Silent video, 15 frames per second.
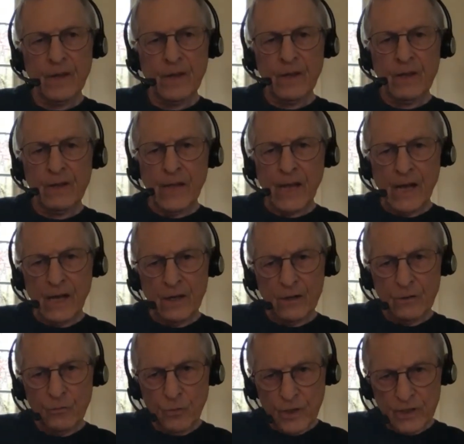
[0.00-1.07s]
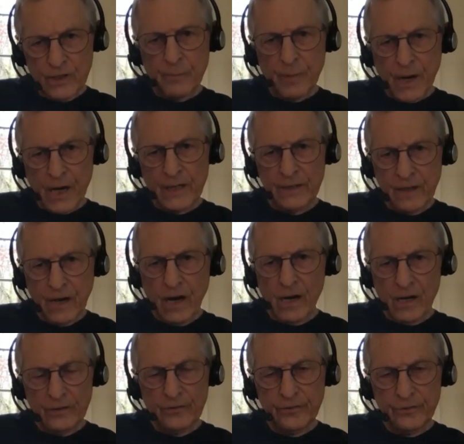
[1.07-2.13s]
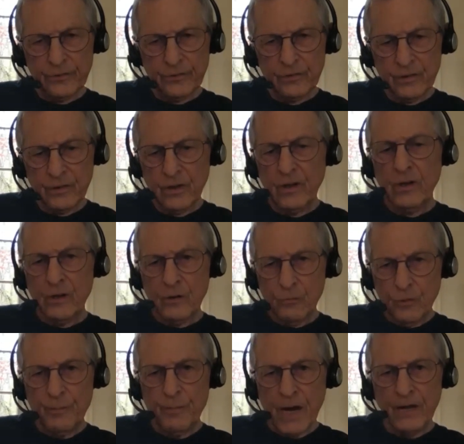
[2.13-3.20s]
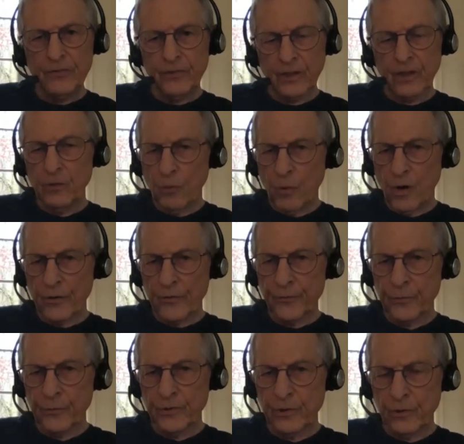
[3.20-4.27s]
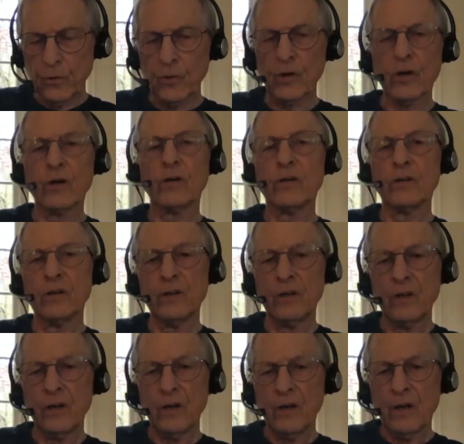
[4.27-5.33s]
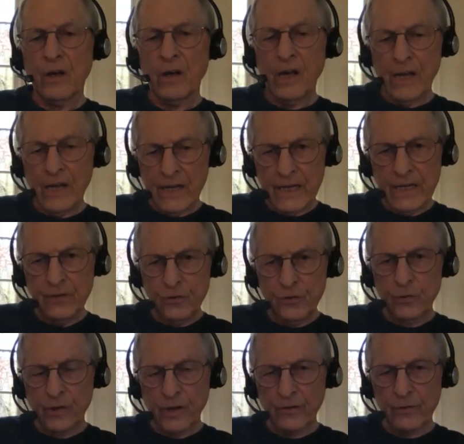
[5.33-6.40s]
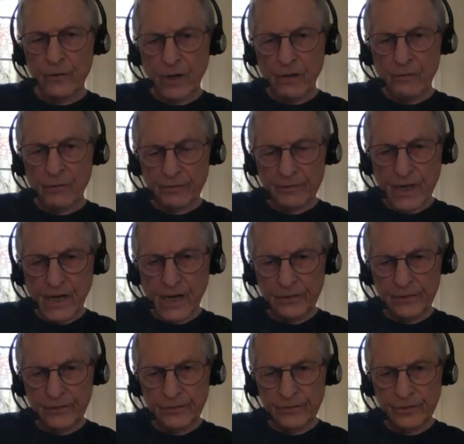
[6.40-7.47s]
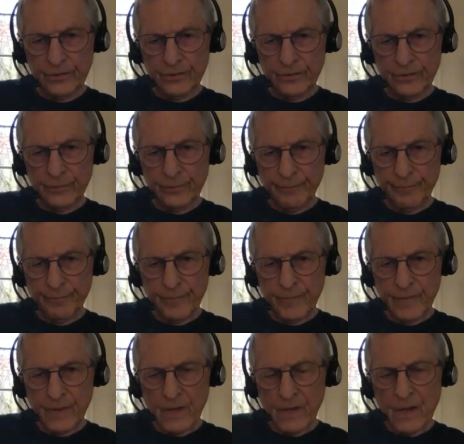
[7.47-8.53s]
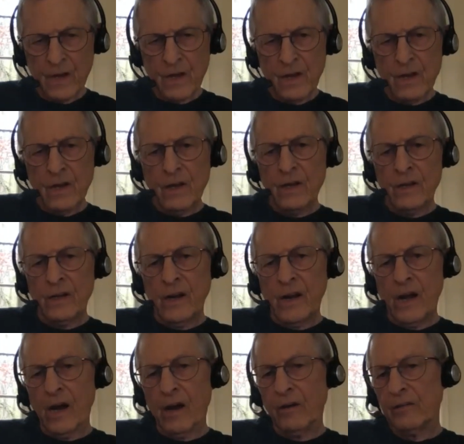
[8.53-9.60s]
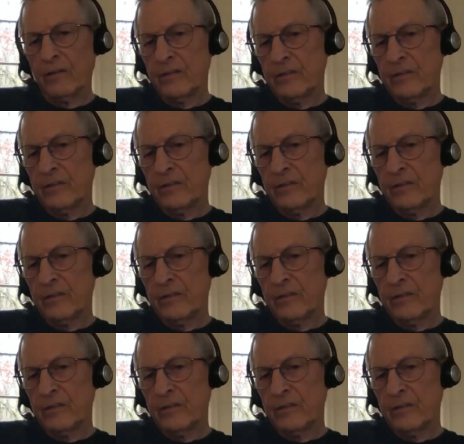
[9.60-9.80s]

That when the body dies, we basically walk through a door into another level of consciousness. Now,